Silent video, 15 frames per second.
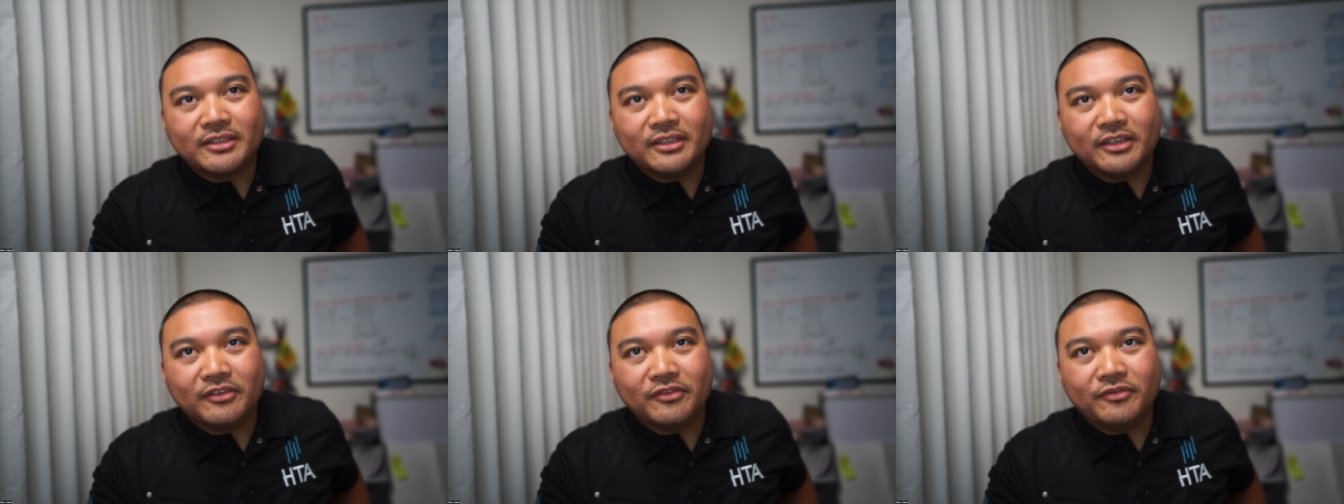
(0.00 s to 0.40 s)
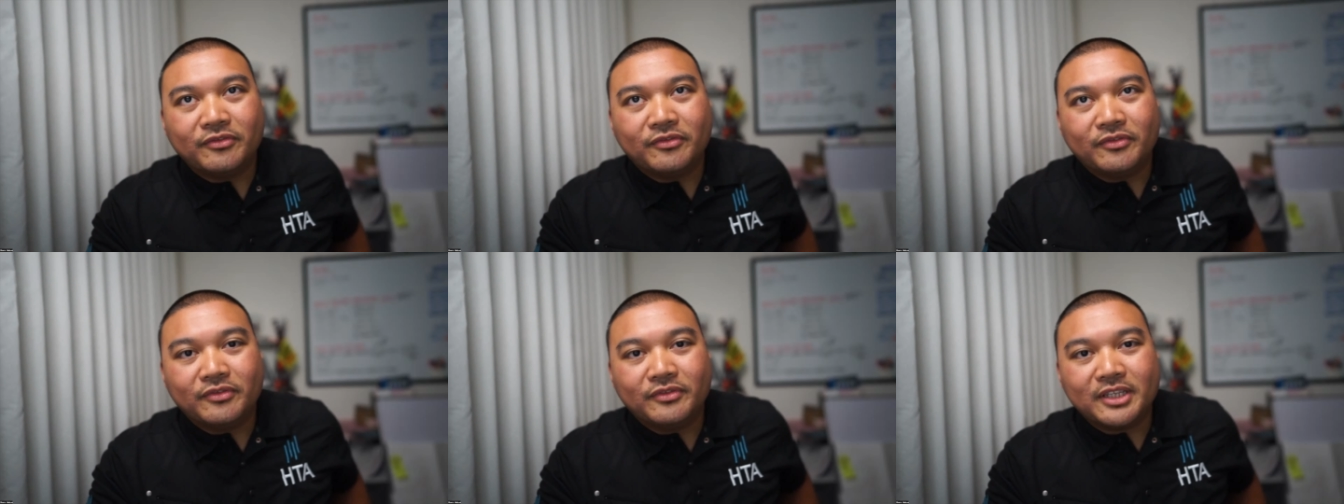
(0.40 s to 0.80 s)

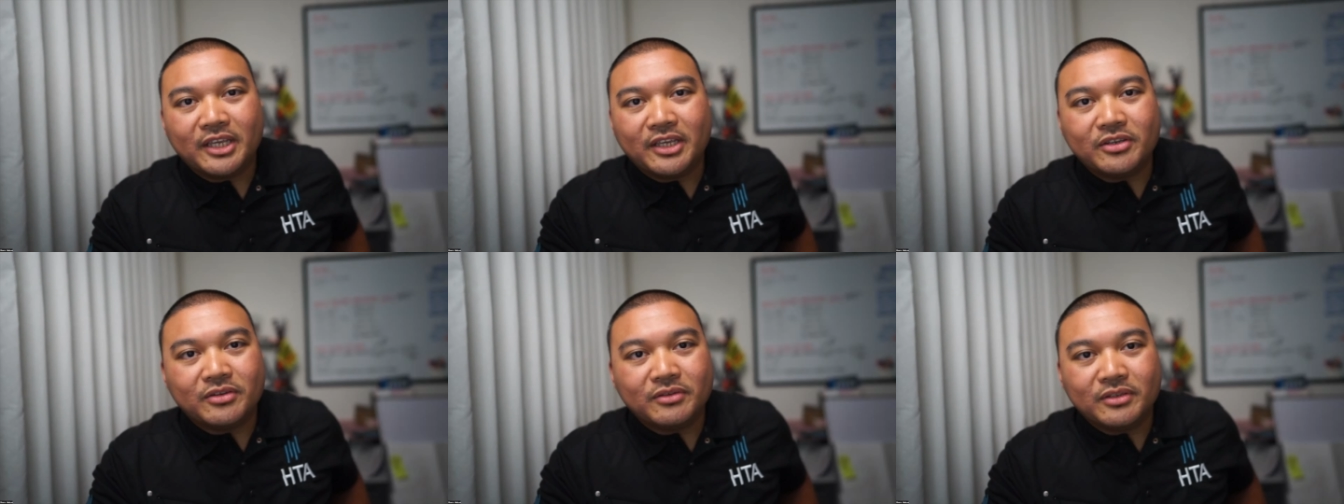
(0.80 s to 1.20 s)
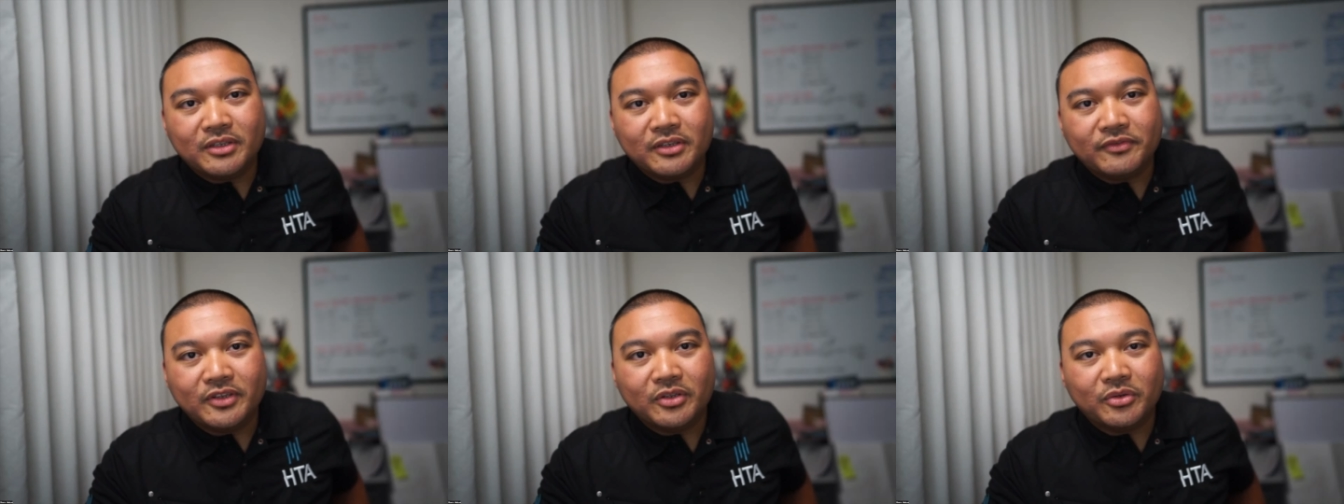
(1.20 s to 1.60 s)
If say
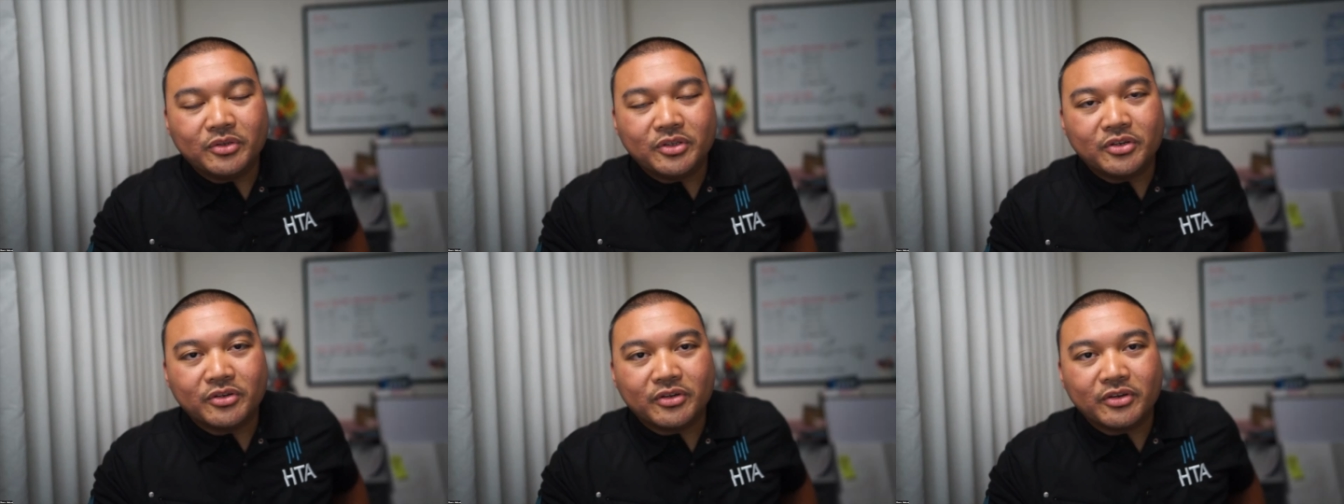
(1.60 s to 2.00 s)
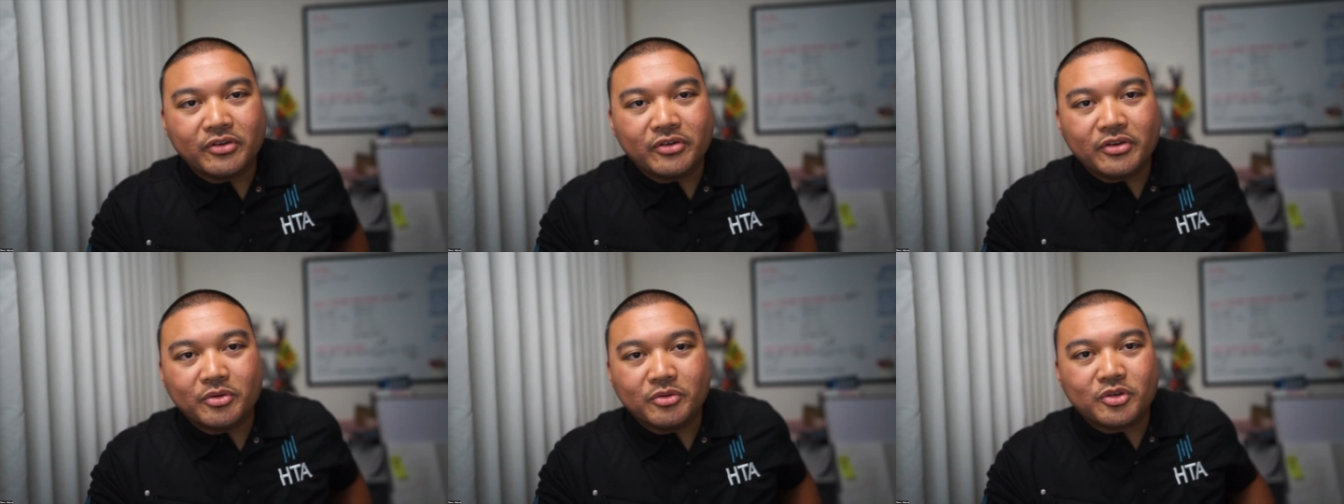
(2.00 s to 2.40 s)
even though you're,
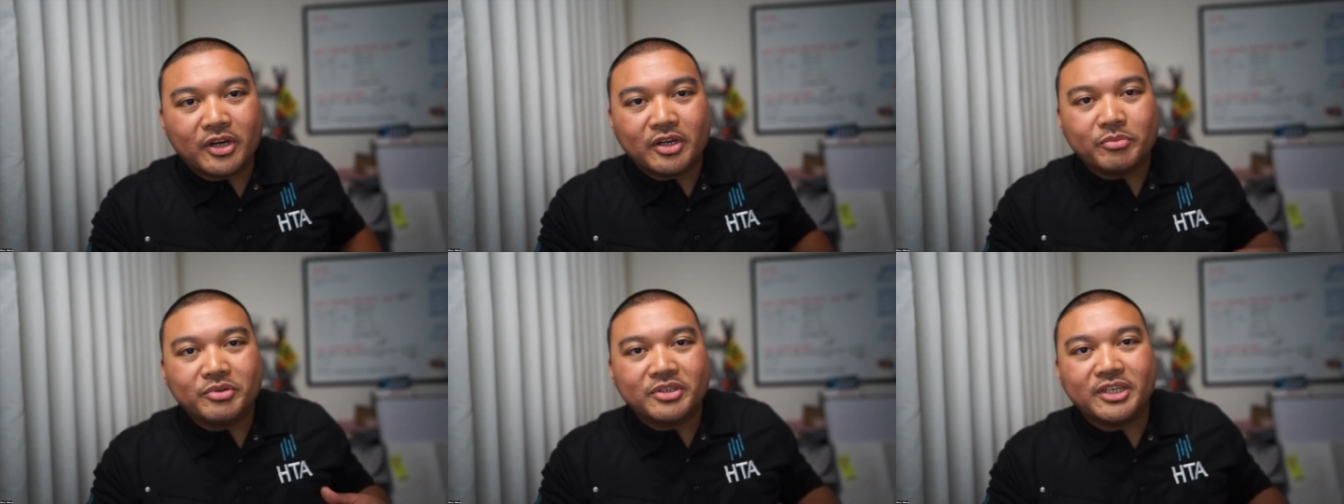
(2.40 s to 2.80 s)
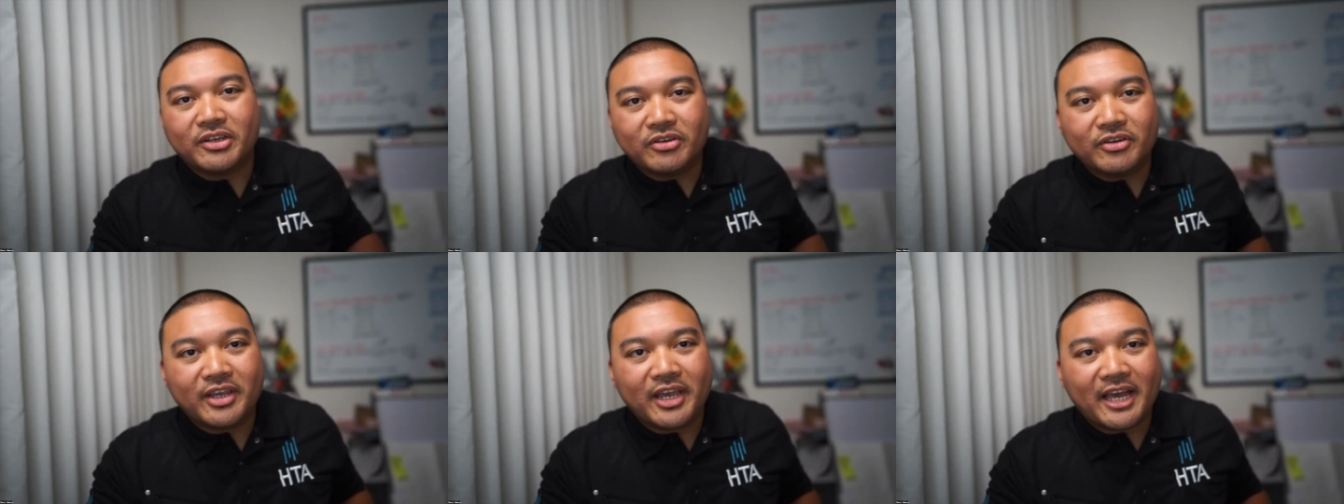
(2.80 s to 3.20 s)
you're trying to protect
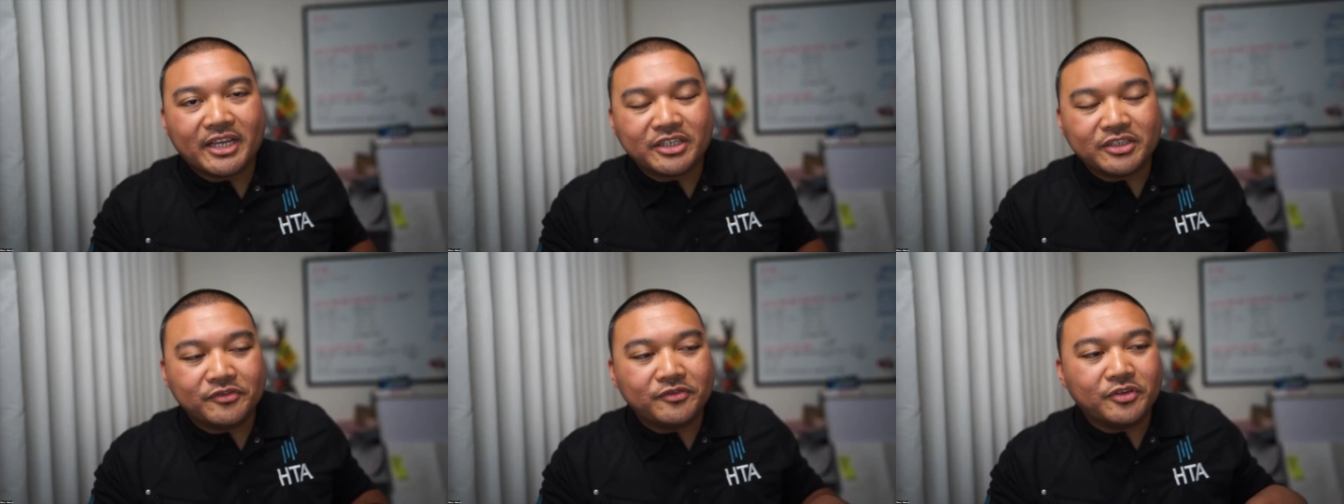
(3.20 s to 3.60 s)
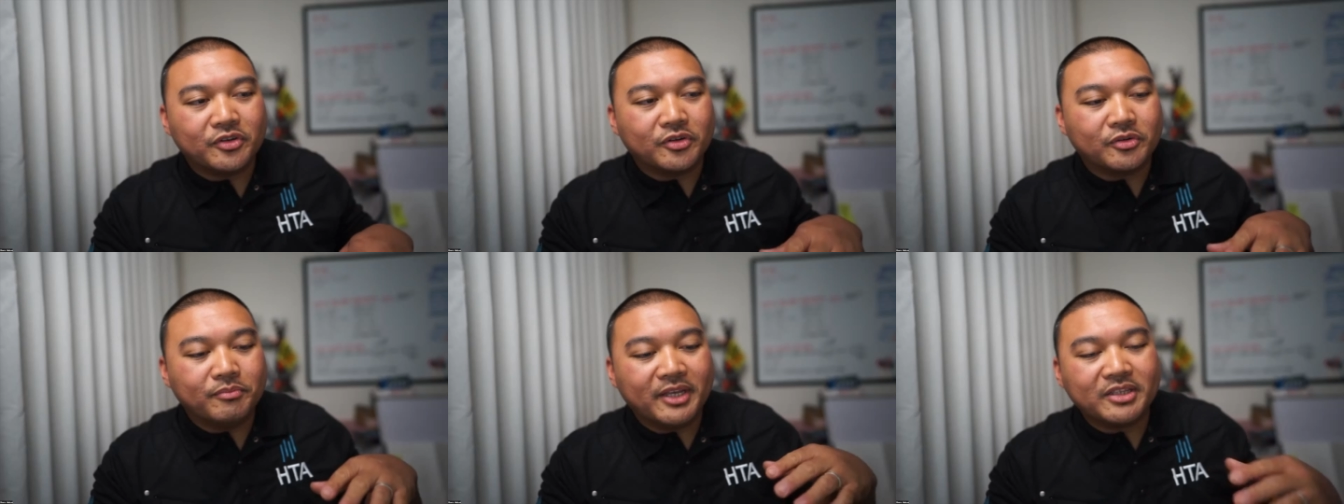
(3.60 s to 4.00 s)
your cash, if
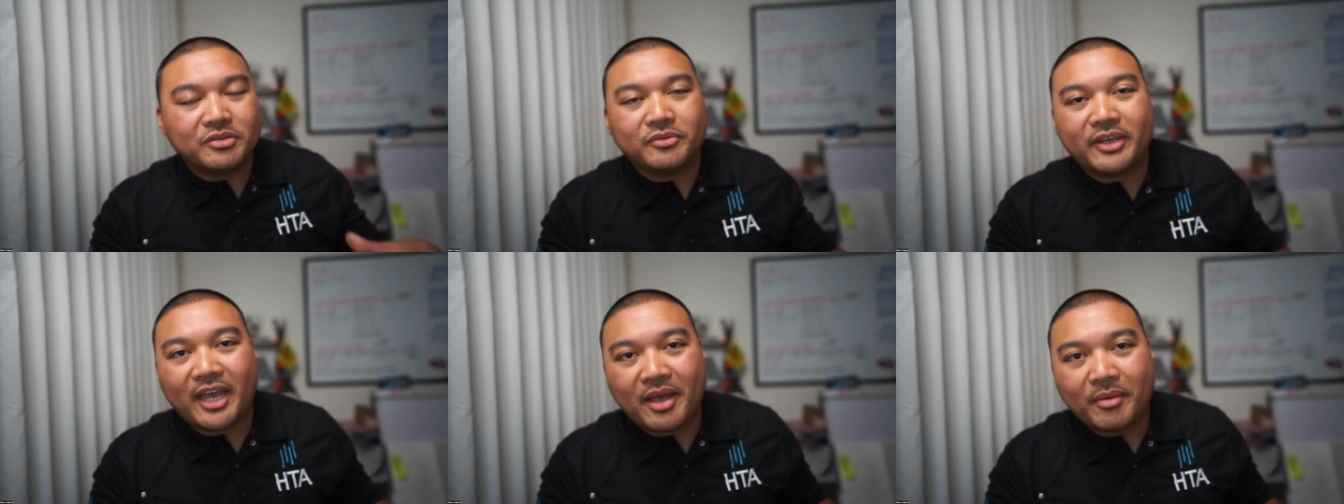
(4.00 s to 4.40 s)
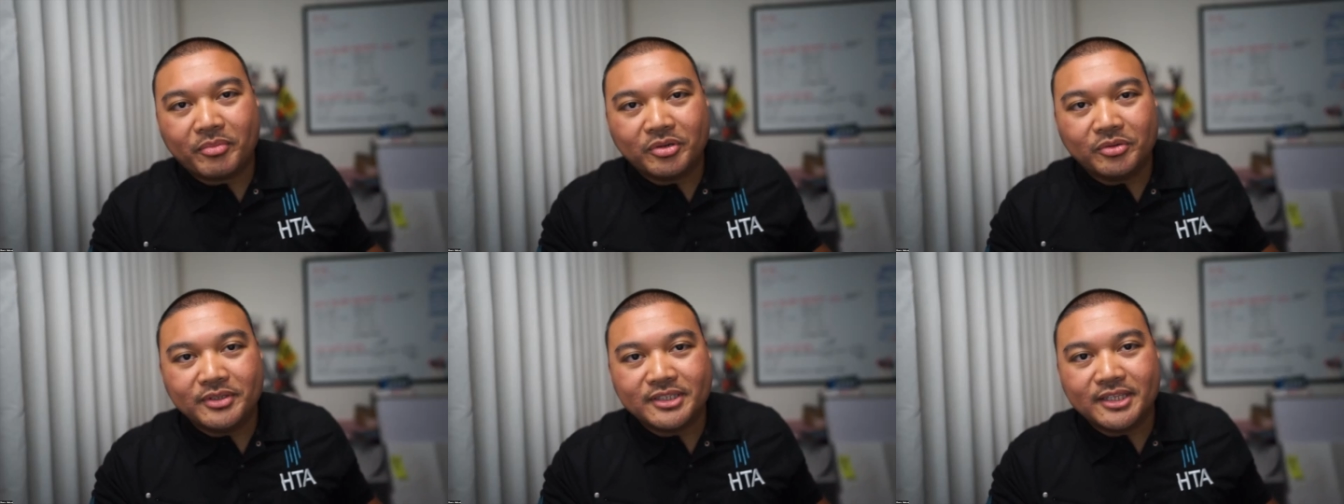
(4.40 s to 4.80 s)
your mental
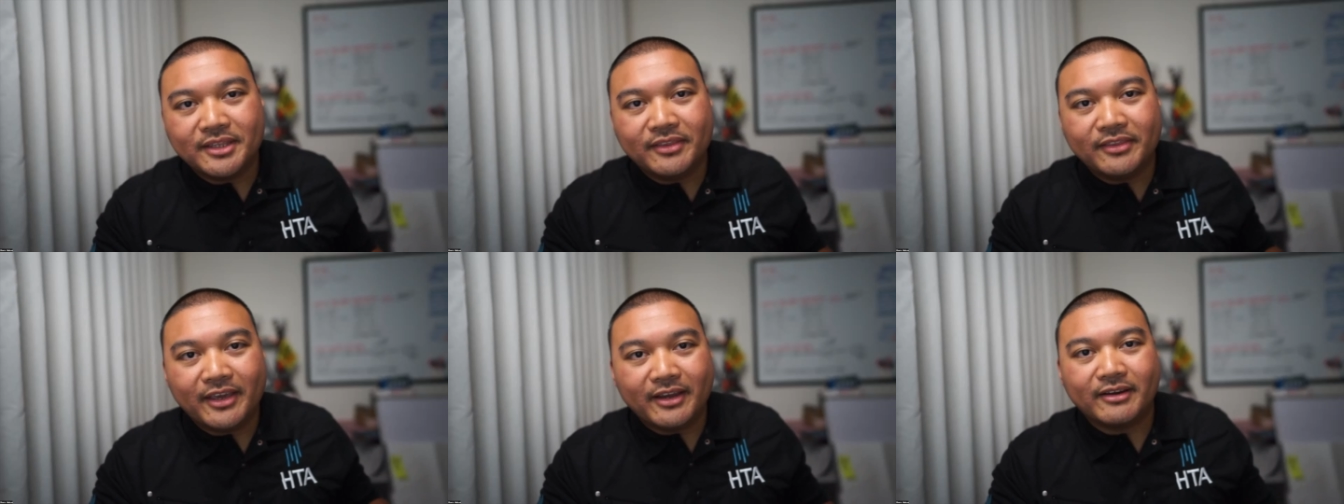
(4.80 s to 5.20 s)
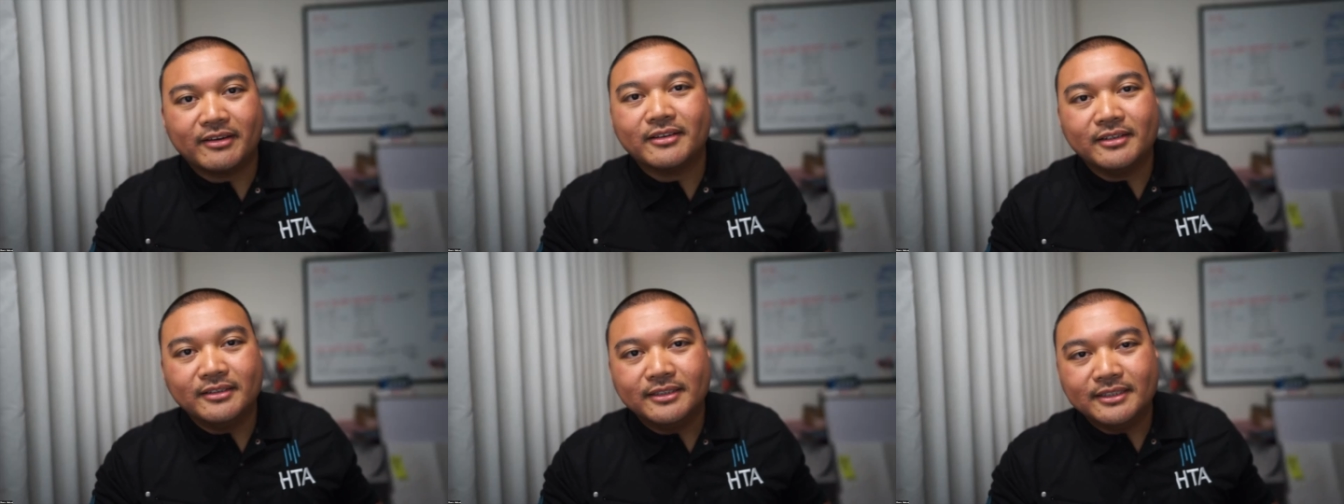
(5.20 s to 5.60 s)
capital isn't there,